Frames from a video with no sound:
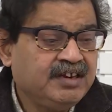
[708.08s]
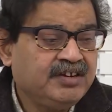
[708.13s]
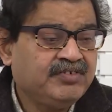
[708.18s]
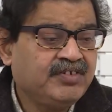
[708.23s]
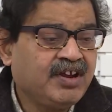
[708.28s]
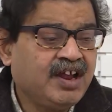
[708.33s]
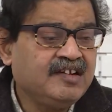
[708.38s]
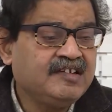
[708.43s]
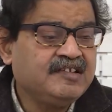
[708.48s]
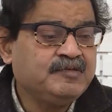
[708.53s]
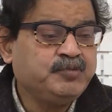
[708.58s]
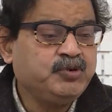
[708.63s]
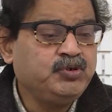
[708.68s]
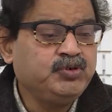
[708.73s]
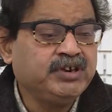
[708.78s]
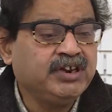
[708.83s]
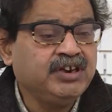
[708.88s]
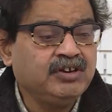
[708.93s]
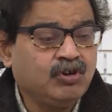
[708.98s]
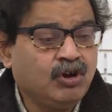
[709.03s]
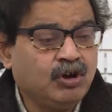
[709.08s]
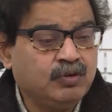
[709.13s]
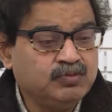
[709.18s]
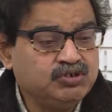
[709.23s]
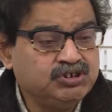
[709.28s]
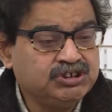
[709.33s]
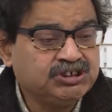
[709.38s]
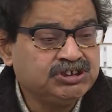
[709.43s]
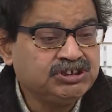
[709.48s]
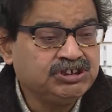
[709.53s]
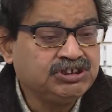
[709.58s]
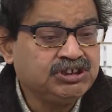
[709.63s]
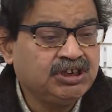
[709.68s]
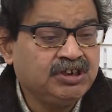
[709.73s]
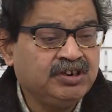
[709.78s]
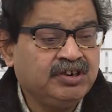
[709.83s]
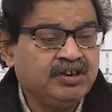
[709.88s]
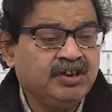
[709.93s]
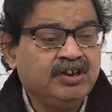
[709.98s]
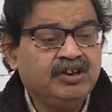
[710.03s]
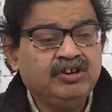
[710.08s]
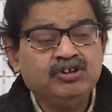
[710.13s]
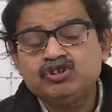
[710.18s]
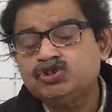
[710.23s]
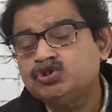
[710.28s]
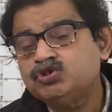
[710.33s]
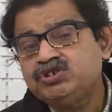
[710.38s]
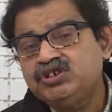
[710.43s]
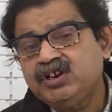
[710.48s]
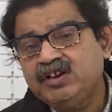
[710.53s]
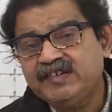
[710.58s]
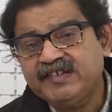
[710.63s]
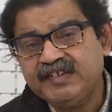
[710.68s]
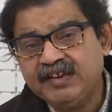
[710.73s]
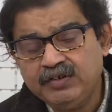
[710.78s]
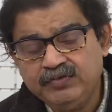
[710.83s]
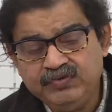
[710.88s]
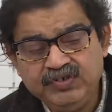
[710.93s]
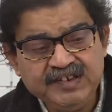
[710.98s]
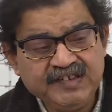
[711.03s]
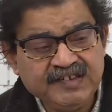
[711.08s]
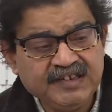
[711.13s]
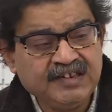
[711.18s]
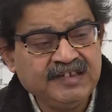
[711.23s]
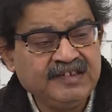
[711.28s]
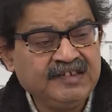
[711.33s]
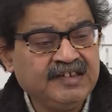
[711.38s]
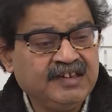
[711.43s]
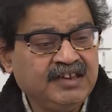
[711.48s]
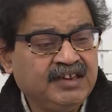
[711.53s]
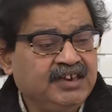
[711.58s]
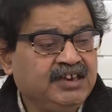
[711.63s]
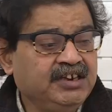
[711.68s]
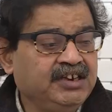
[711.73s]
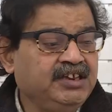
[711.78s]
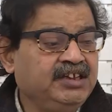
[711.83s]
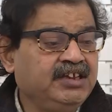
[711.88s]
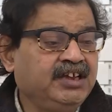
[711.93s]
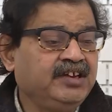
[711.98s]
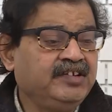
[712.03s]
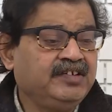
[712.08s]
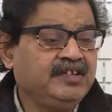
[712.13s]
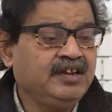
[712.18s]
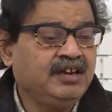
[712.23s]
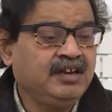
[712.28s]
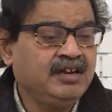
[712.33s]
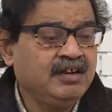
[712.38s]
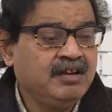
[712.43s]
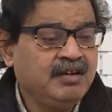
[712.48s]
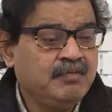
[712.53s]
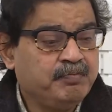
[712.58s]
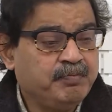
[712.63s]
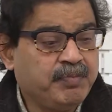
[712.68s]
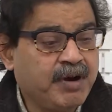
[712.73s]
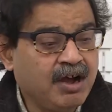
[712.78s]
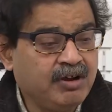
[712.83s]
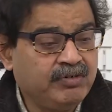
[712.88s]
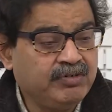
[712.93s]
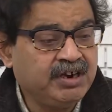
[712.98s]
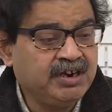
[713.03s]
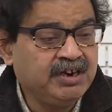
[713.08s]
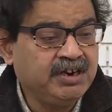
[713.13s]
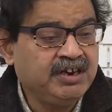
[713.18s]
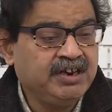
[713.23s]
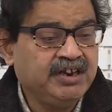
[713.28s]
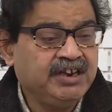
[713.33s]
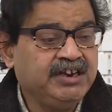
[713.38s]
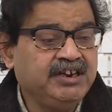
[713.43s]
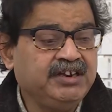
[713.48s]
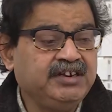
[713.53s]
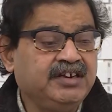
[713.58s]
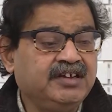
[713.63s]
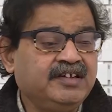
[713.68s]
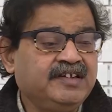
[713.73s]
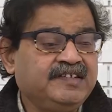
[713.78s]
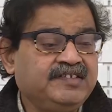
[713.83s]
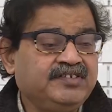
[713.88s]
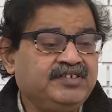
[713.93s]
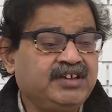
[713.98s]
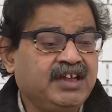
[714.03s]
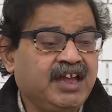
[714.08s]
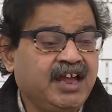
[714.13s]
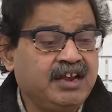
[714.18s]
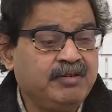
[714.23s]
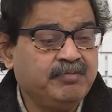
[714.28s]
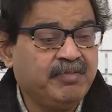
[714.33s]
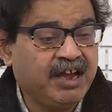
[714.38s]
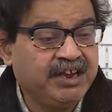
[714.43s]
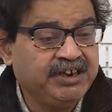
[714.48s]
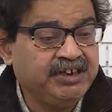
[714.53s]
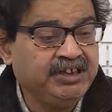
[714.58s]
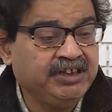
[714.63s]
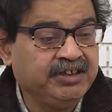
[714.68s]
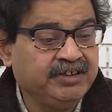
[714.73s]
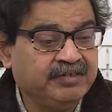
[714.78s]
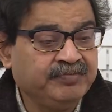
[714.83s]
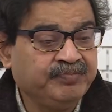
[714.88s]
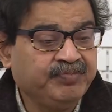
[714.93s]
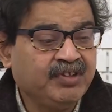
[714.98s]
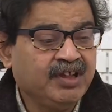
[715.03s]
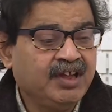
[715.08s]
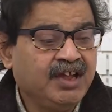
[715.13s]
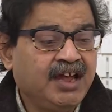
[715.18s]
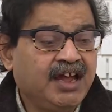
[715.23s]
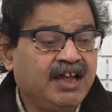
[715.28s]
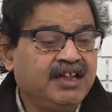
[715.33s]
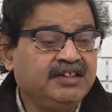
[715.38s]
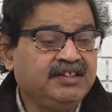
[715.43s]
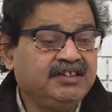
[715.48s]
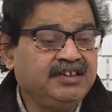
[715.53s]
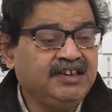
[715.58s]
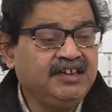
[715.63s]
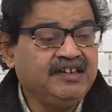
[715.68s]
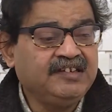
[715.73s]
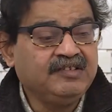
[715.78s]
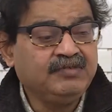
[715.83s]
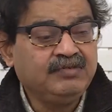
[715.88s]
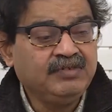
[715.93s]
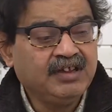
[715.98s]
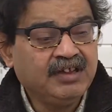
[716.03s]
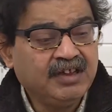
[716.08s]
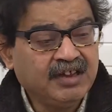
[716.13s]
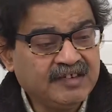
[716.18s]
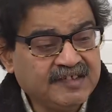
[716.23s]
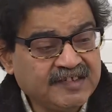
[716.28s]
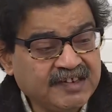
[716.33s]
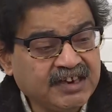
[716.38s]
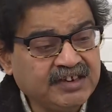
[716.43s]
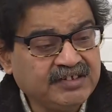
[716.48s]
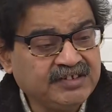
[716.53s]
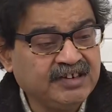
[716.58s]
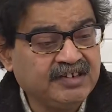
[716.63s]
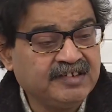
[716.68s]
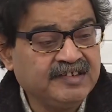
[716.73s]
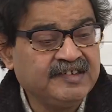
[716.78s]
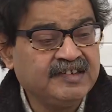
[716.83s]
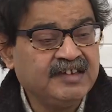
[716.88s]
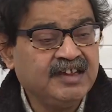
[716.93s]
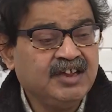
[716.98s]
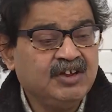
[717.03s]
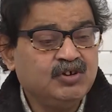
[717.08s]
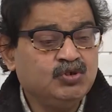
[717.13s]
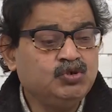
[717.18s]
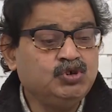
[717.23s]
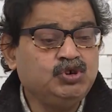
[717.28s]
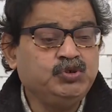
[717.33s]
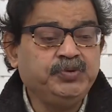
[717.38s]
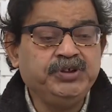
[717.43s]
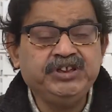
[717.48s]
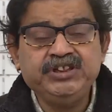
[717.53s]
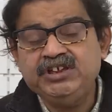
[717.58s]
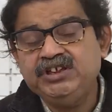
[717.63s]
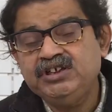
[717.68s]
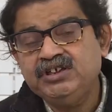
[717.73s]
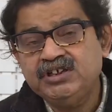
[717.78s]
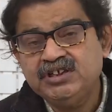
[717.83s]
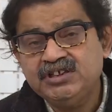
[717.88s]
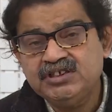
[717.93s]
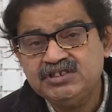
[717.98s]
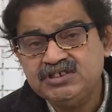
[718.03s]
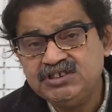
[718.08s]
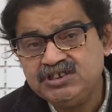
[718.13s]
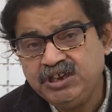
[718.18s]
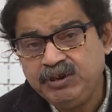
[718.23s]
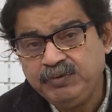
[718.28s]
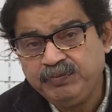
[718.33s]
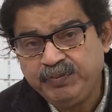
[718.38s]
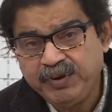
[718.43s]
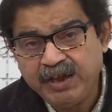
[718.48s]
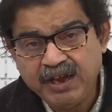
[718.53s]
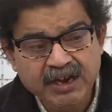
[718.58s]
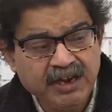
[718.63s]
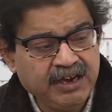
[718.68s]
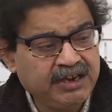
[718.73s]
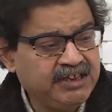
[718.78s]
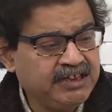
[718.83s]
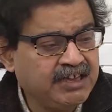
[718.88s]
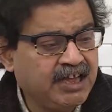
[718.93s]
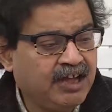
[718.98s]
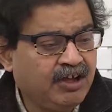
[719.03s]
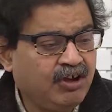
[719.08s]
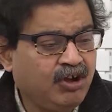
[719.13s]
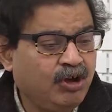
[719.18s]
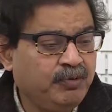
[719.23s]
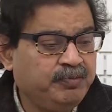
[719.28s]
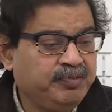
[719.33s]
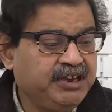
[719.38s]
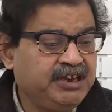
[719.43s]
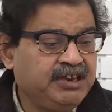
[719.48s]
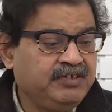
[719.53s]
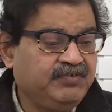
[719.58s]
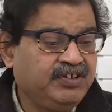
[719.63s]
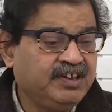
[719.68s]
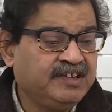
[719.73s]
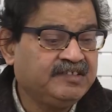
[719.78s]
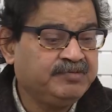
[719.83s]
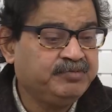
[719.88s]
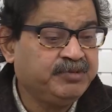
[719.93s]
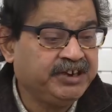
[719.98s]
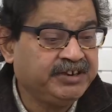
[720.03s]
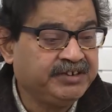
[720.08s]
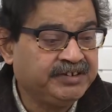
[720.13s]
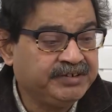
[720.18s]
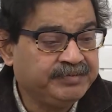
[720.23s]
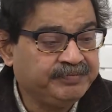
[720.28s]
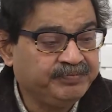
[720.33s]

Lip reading: transport and communication, social services, irrigation, power, industry and mining, and these sectors would be the chief area of investment.